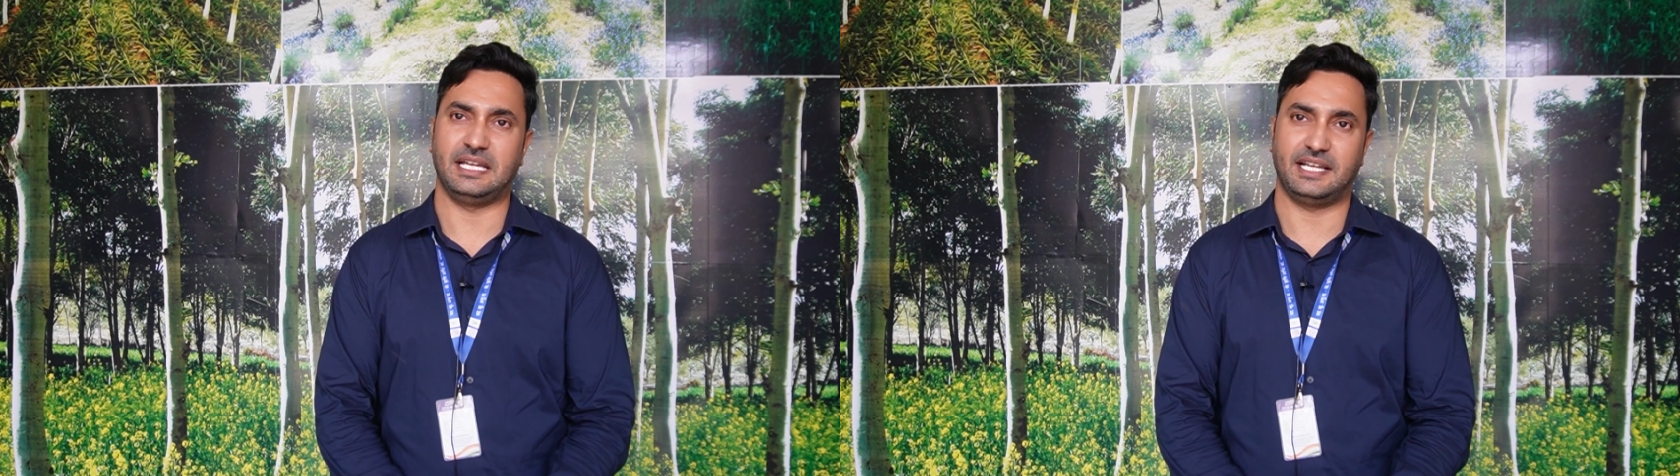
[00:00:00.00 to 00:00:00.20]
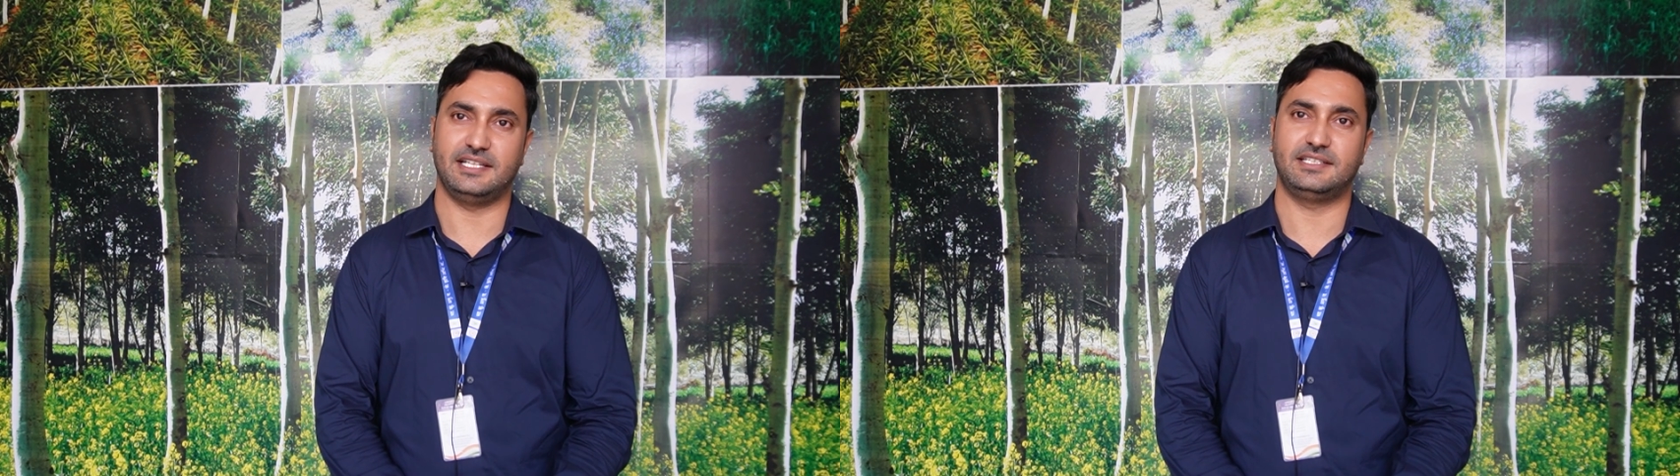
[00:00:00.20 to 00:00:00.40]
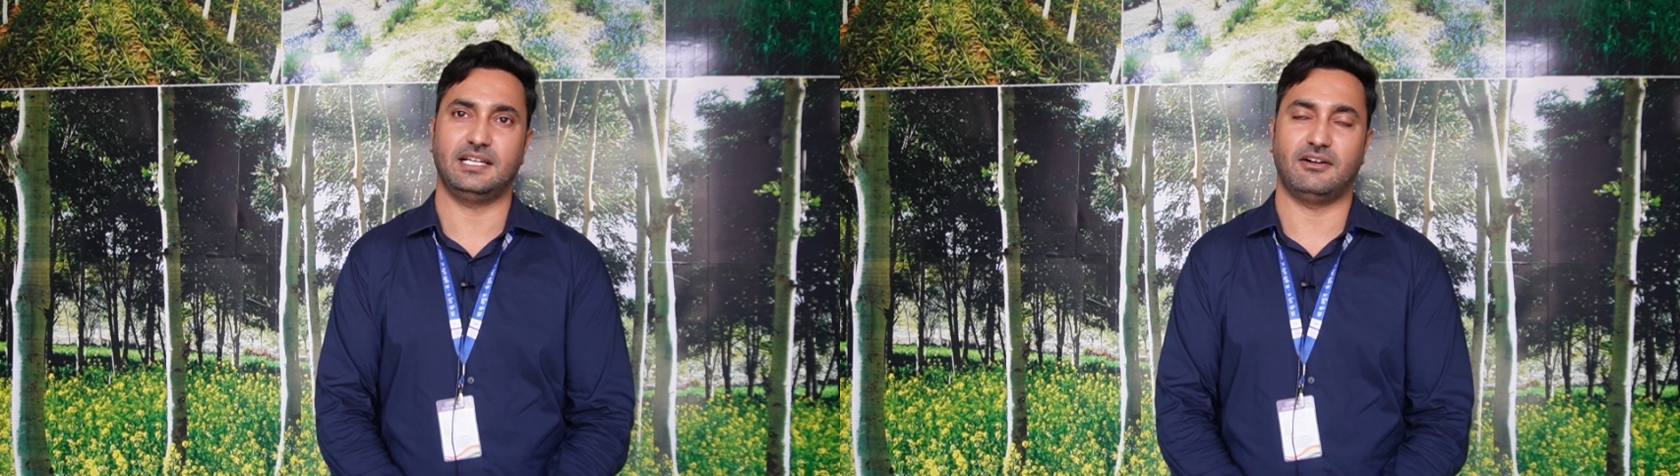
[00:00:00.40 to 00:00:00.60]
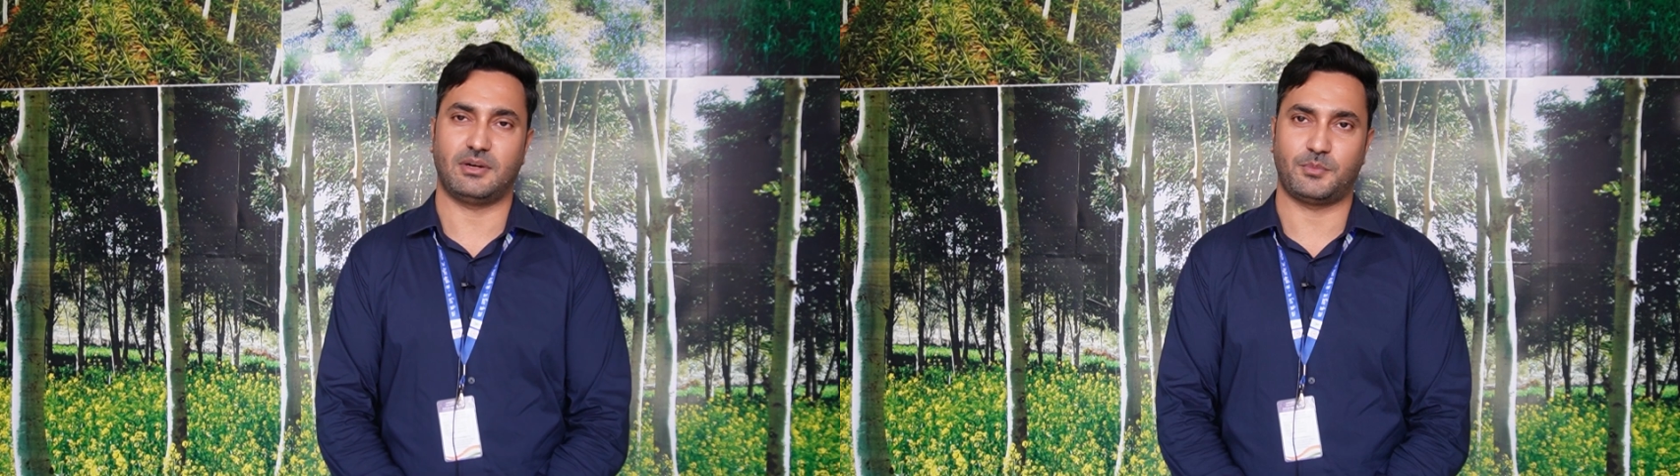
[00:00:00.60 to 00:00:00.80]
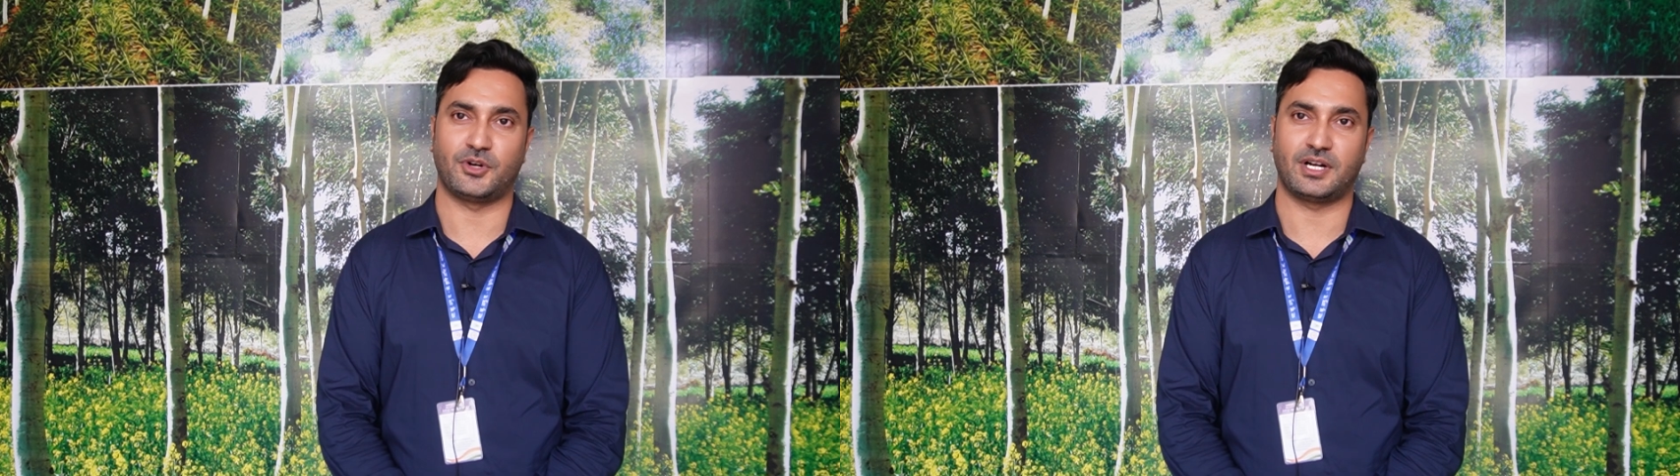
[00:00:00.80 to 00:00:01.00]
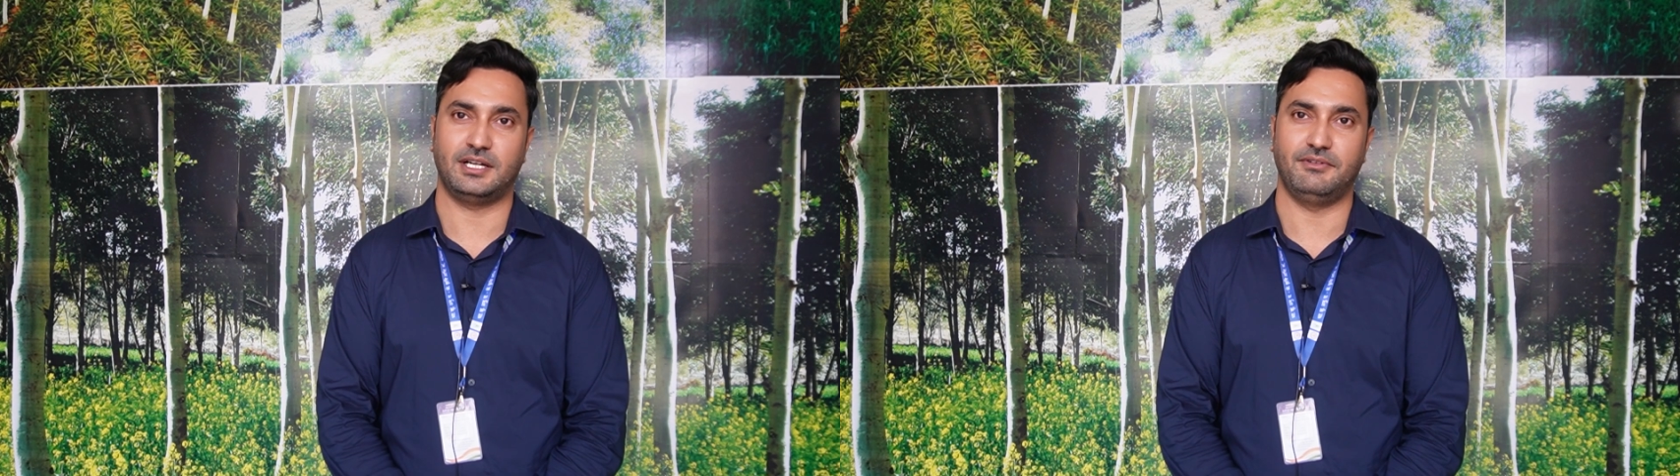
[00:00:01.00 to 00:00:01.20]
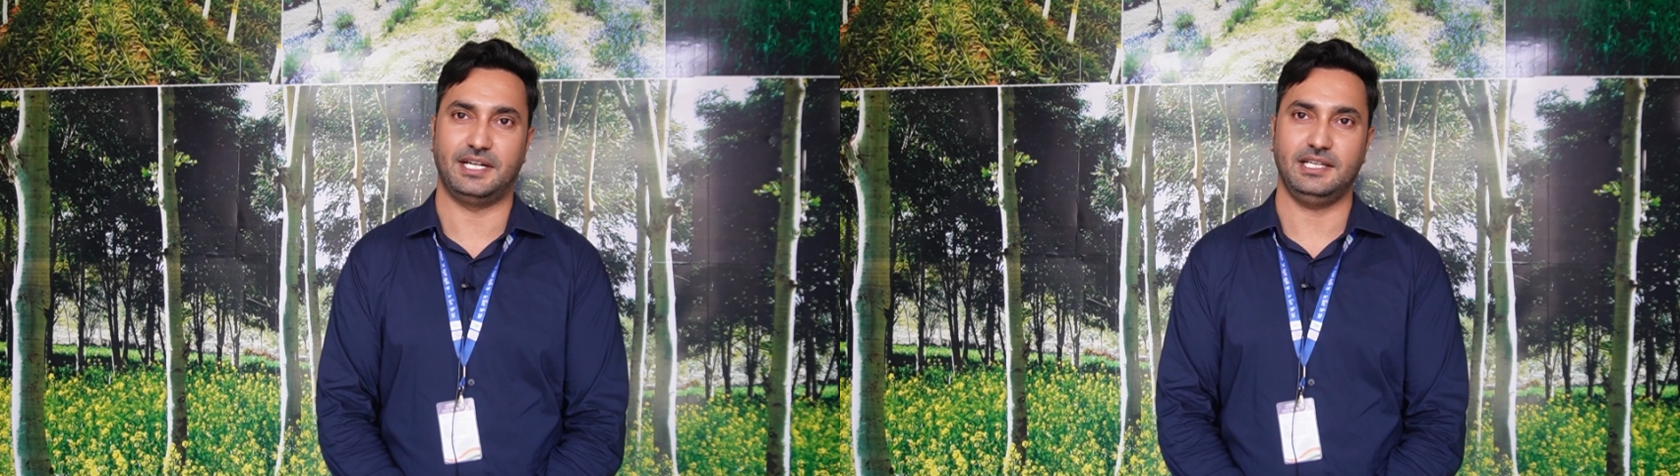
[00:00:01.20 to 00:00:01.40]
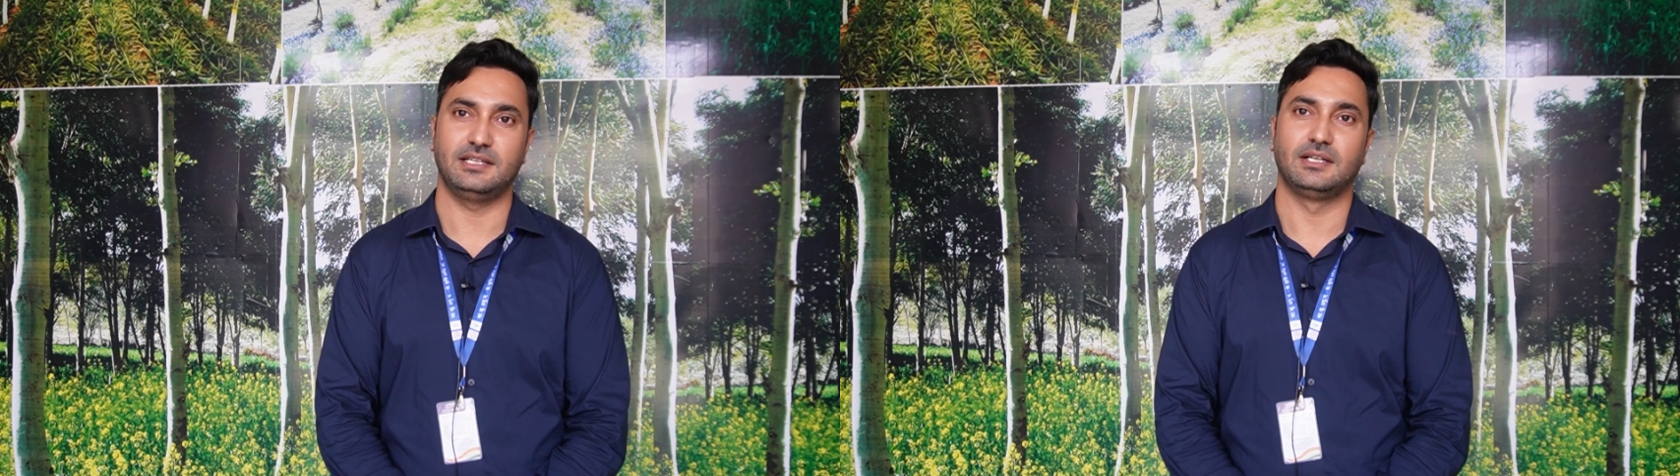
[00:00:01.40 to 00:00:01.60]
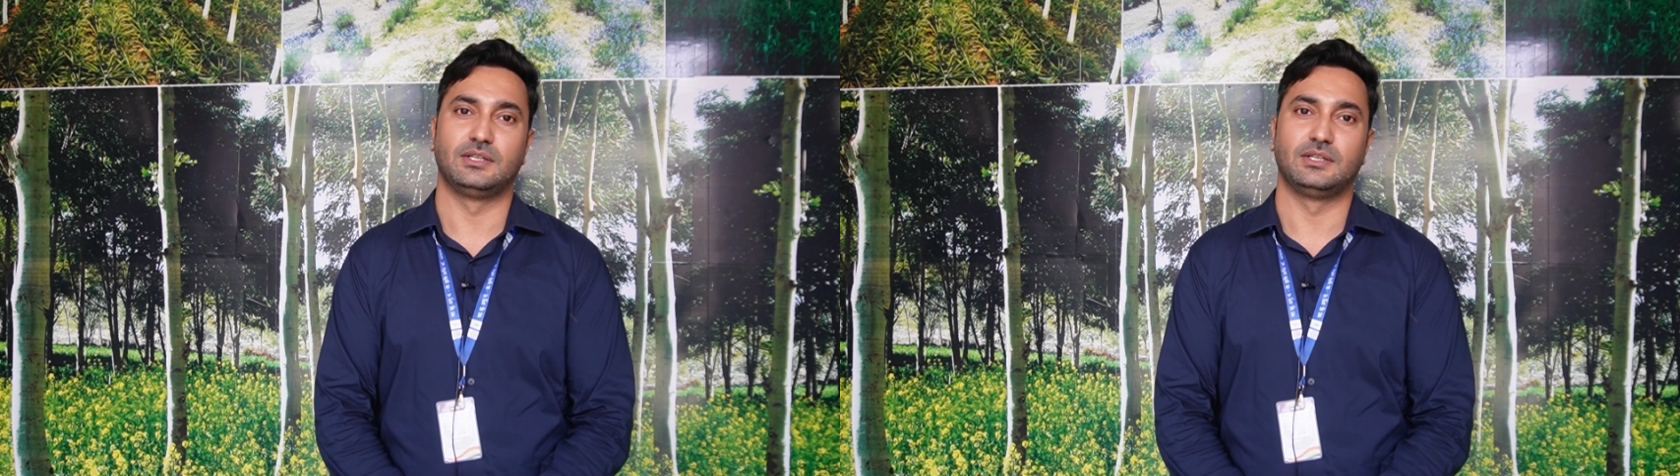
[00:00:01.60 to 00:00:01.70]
increasing our productivity